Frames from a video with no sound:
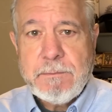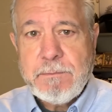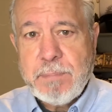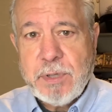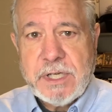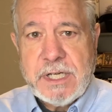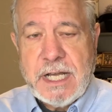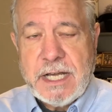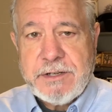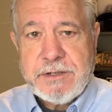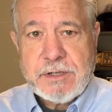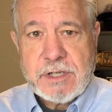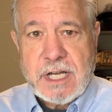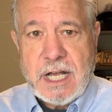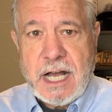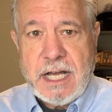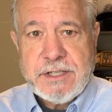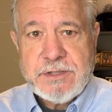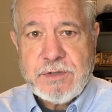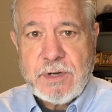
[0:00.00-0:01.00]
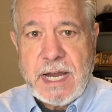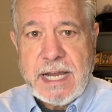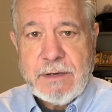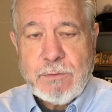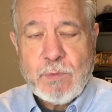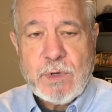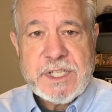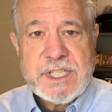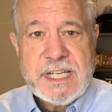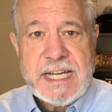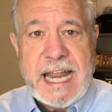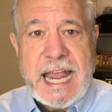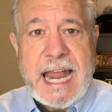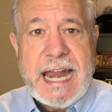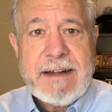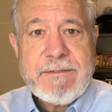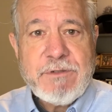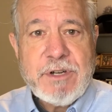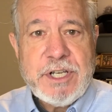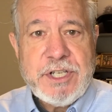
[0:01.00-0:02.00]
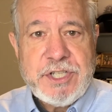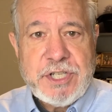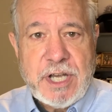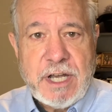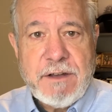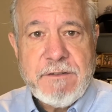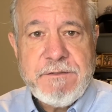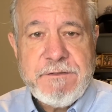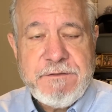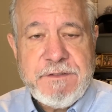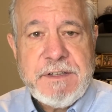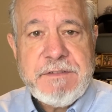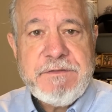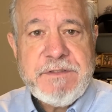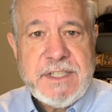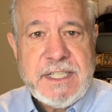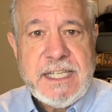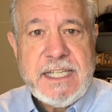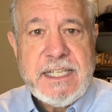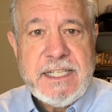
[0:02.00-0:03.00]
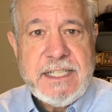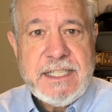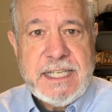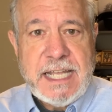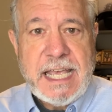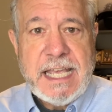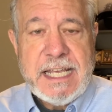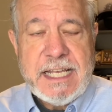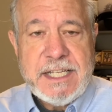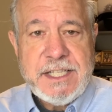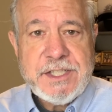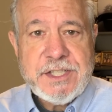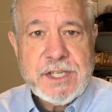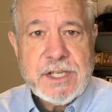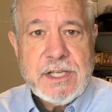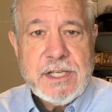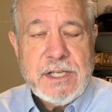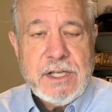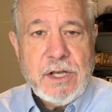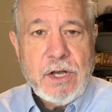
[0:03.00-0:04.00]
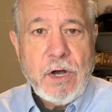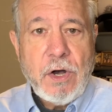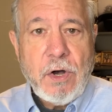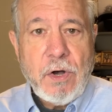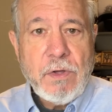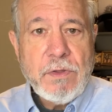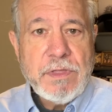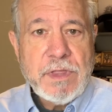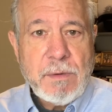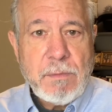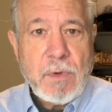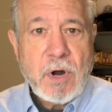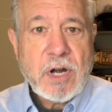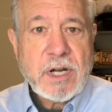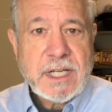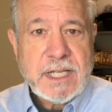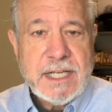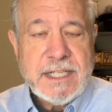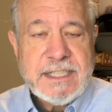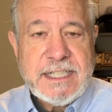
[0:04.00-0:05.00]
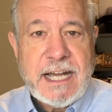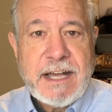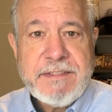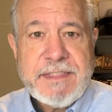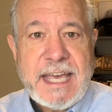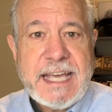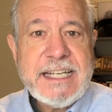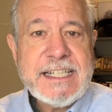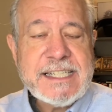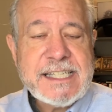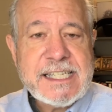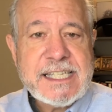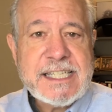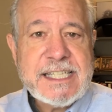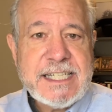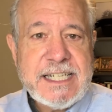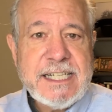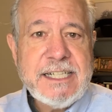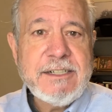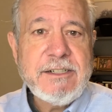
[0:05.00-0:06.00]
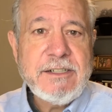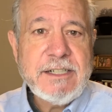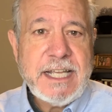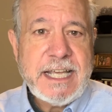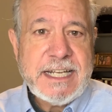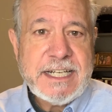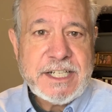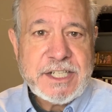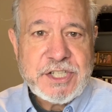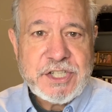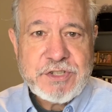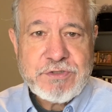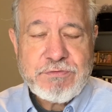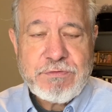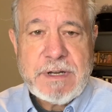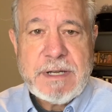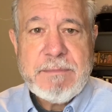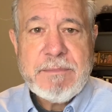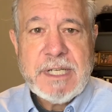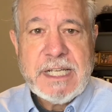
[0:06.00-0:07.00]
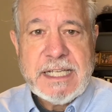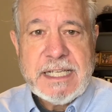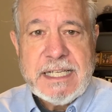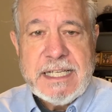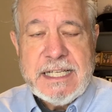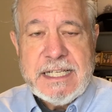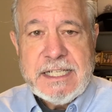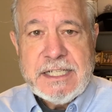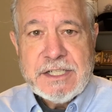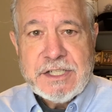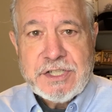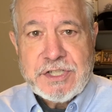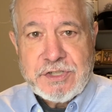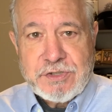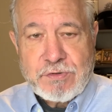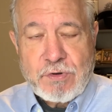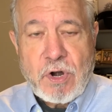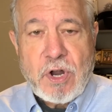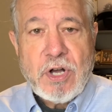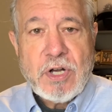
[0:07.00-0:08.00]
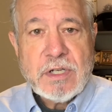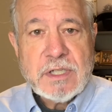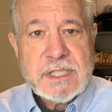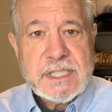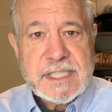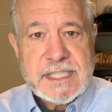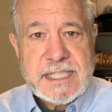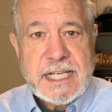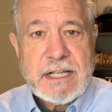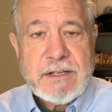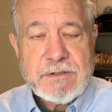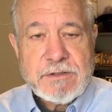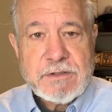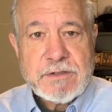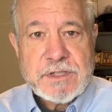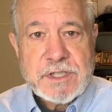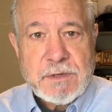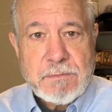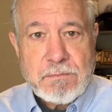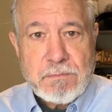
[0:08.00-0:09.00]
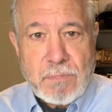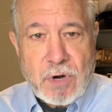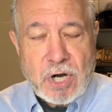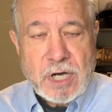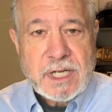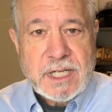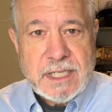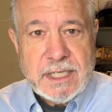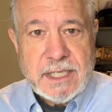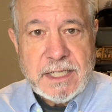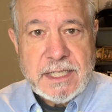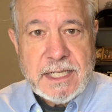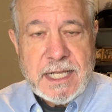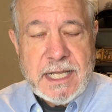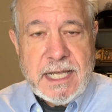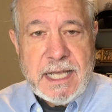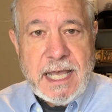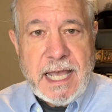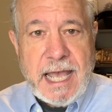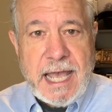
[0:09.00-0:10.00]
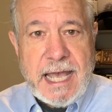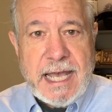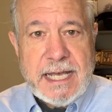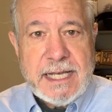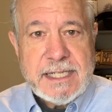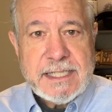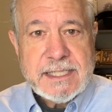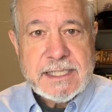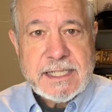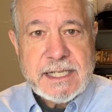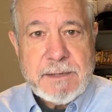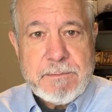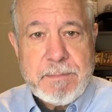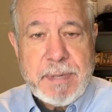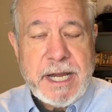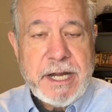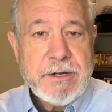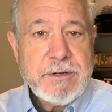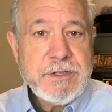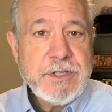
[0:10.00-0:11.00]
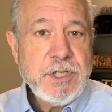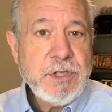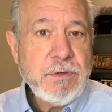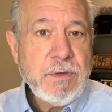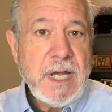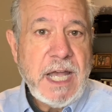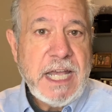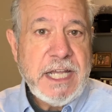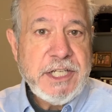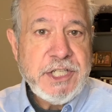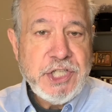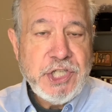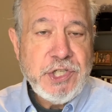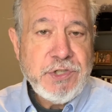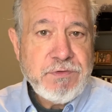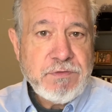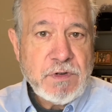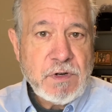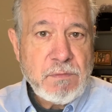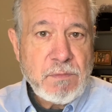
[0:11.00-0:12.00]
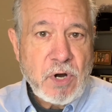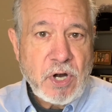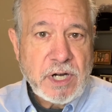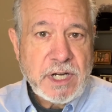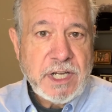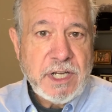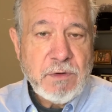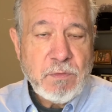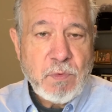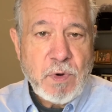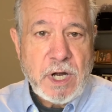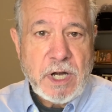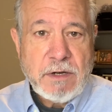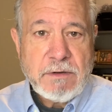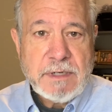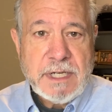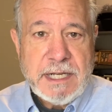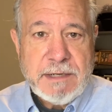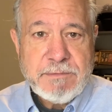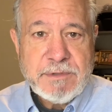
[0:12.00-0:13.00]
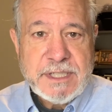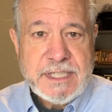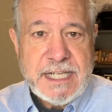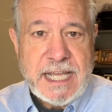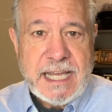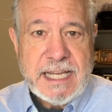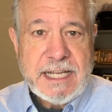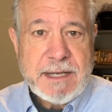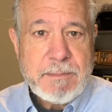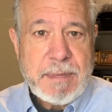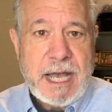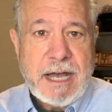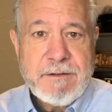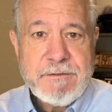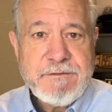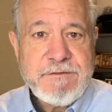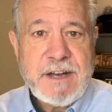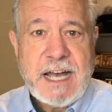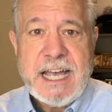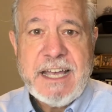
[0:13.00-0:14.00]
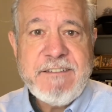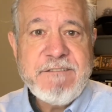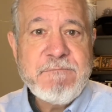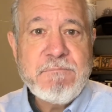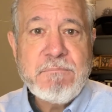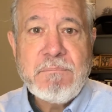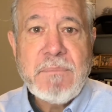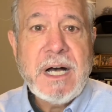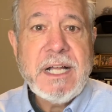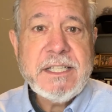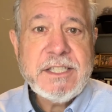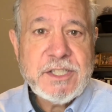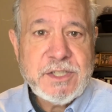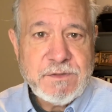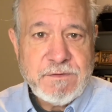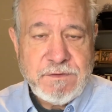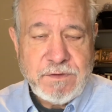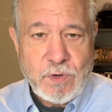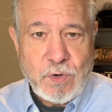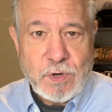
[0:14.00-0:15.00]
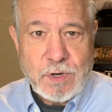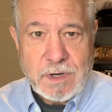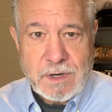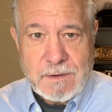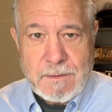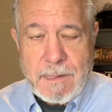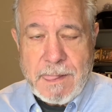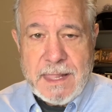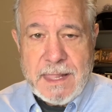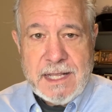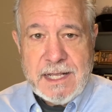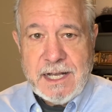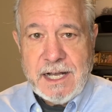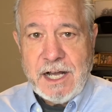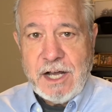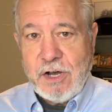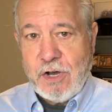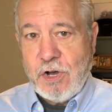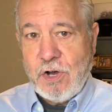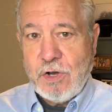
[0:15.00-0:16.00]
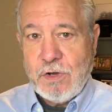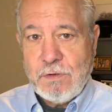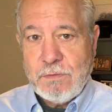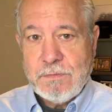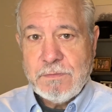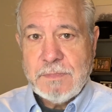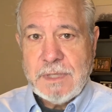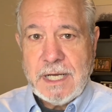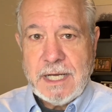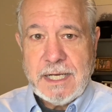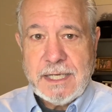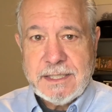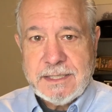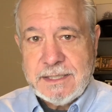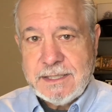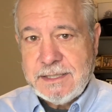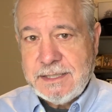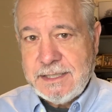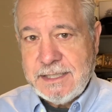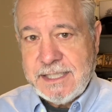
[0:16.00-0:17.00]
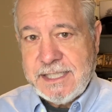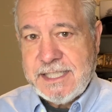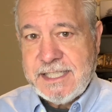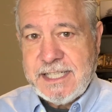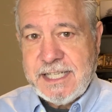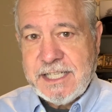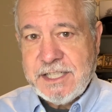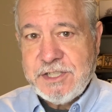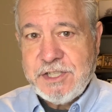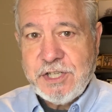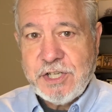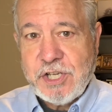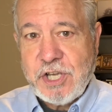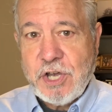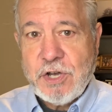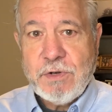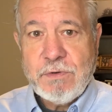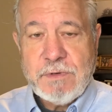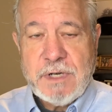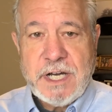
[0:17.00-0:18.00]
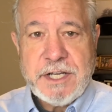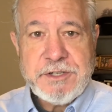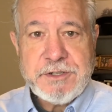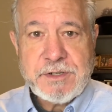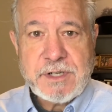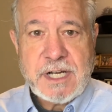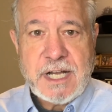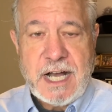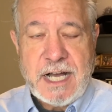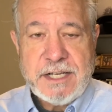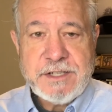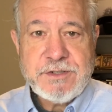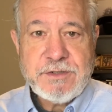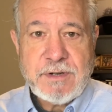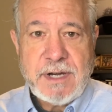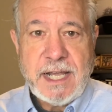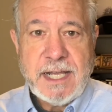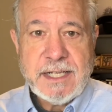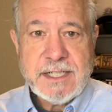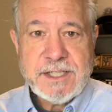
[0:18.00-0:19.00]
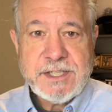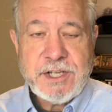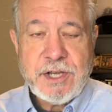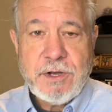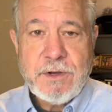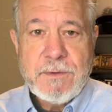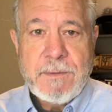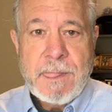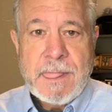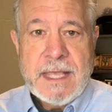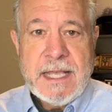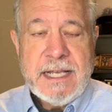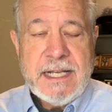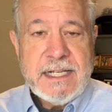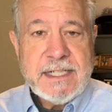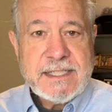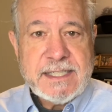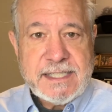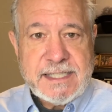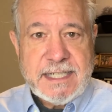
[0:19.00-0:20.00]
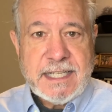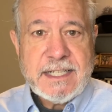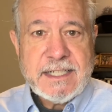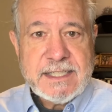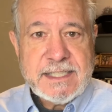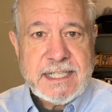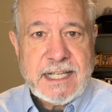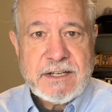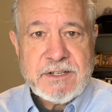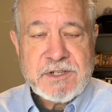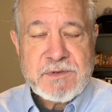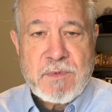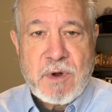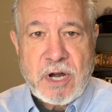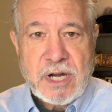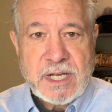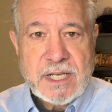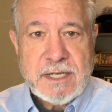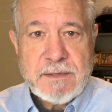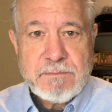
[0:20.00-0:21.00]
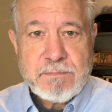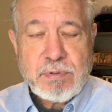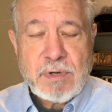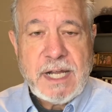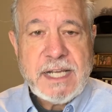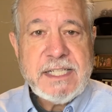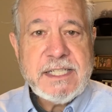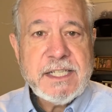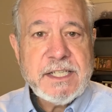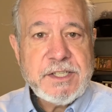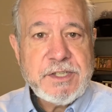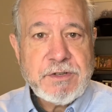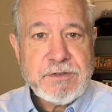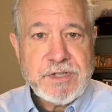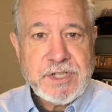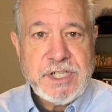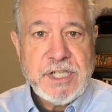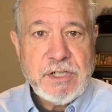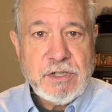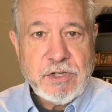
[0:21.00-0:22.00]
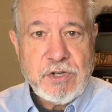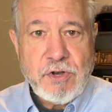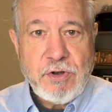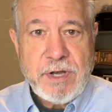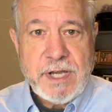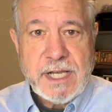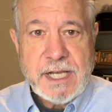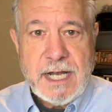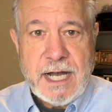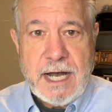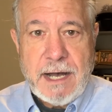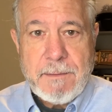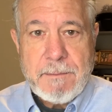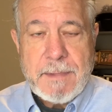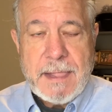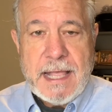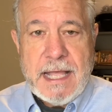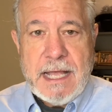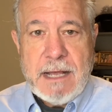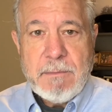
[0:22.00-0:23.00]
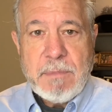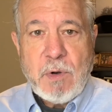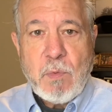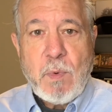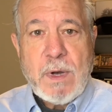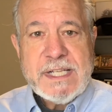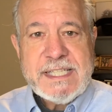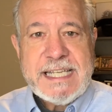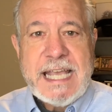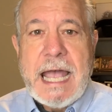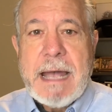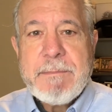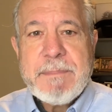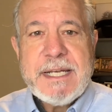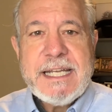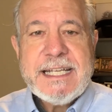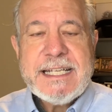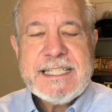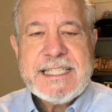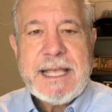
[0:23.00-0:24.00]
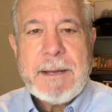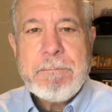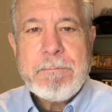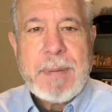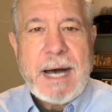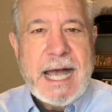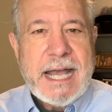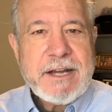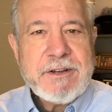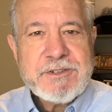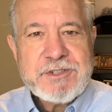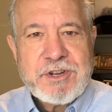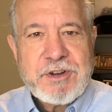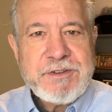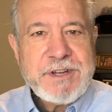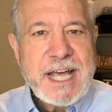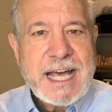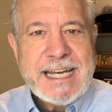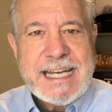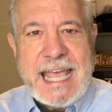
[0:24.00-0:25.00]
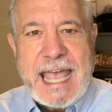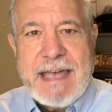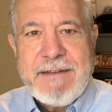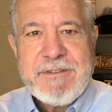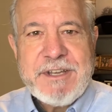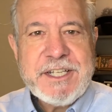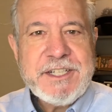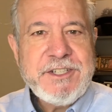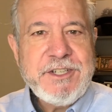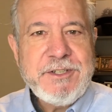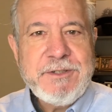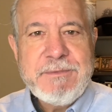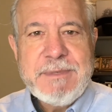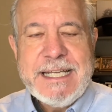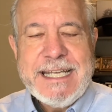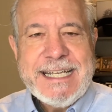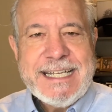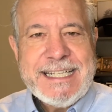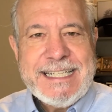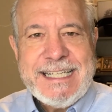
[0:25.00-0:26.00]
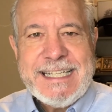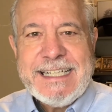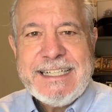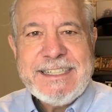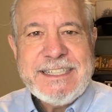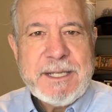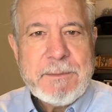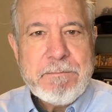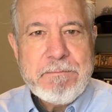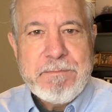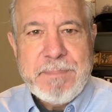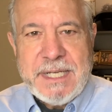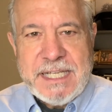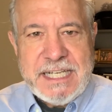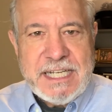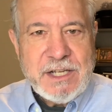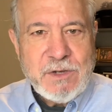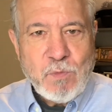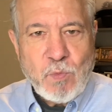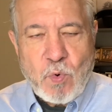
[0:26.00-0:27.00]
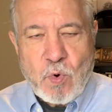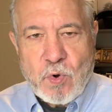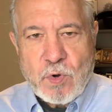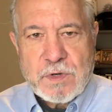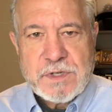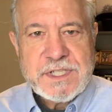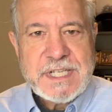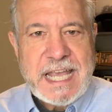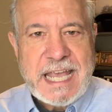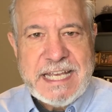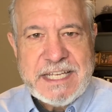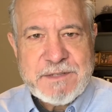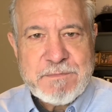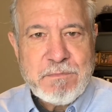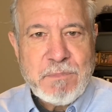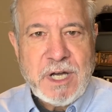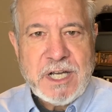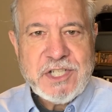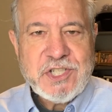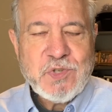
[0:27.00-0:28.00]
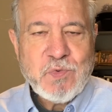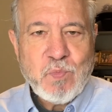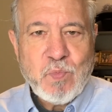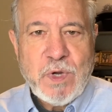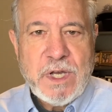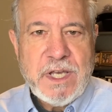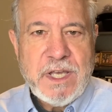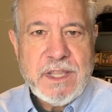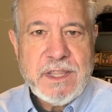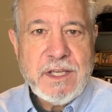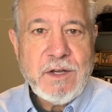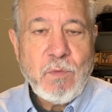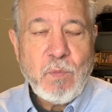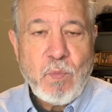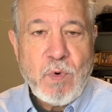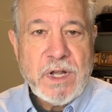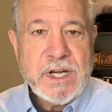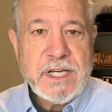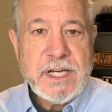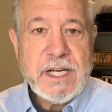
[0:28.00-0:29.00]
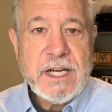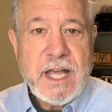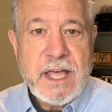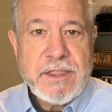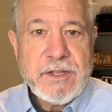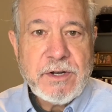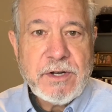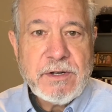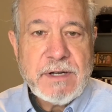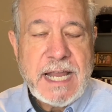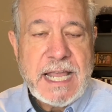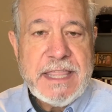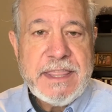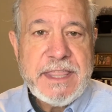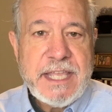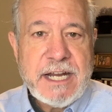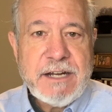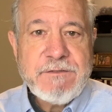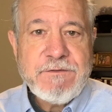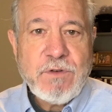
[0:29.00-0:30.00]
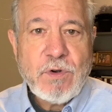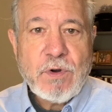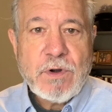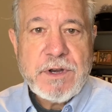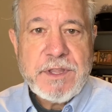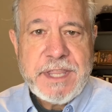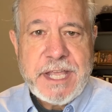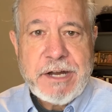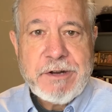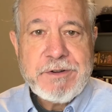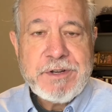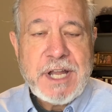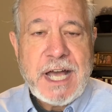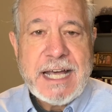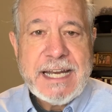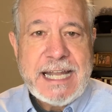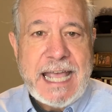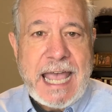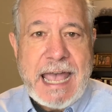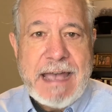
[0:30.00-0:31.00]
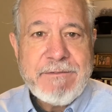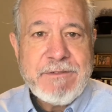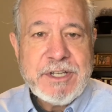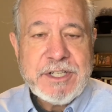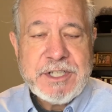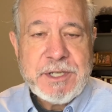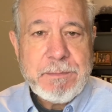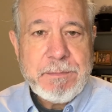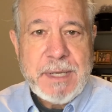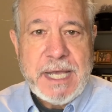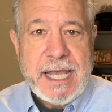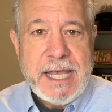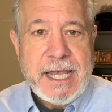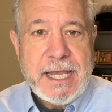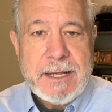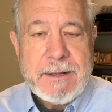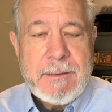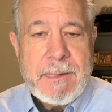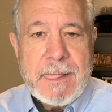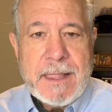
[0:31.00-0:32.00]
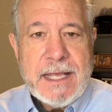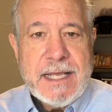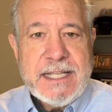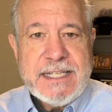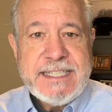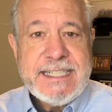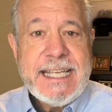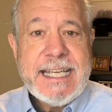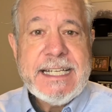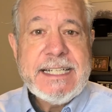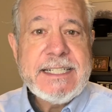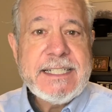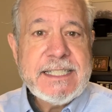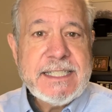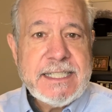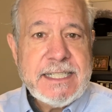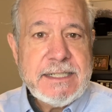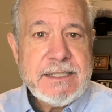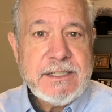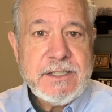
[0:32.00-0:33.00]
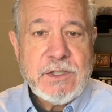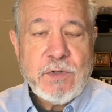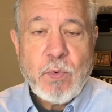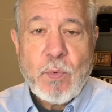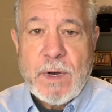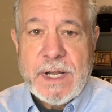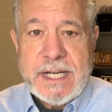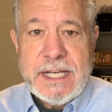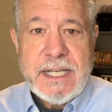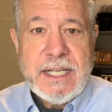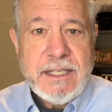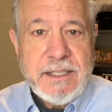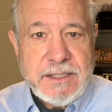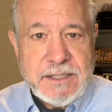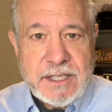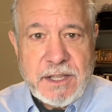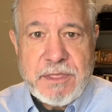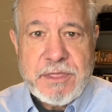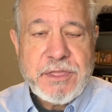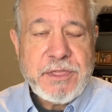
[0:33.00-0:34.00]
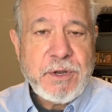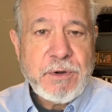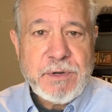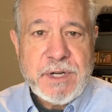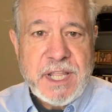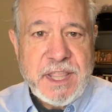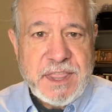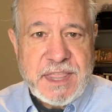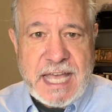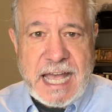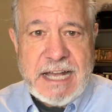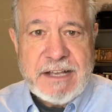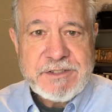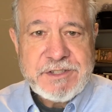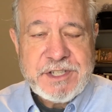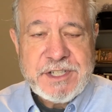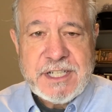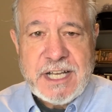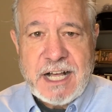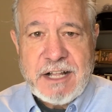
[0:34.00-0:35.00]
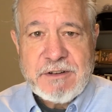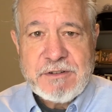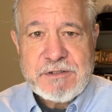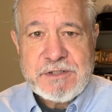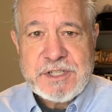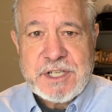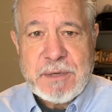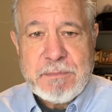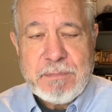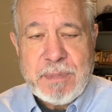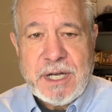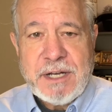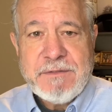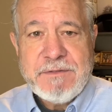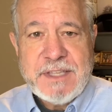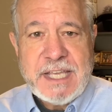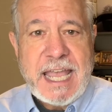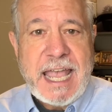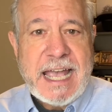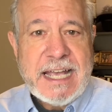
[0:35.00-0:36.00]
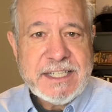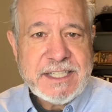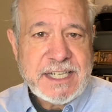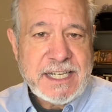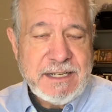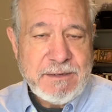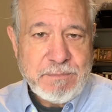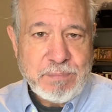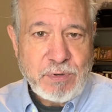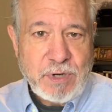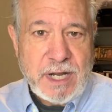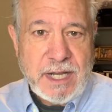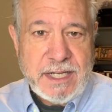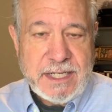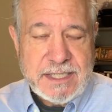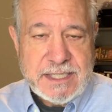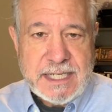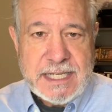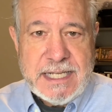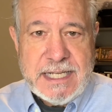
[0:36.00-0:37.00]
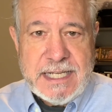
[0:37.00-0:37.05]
put under contract was an average of 15 days on the market. Now that is still an extremely strong seller's market as compared to a neutral market where it would take about five months for a home uh, listing to go under contract. So it's still a seller's market. Prices are still going up. But what's happening is that buyers are not having to get into bidding wars as much with one another, and therefore they are not having to pay tens and twenty to thirty thousand dollars above the asking price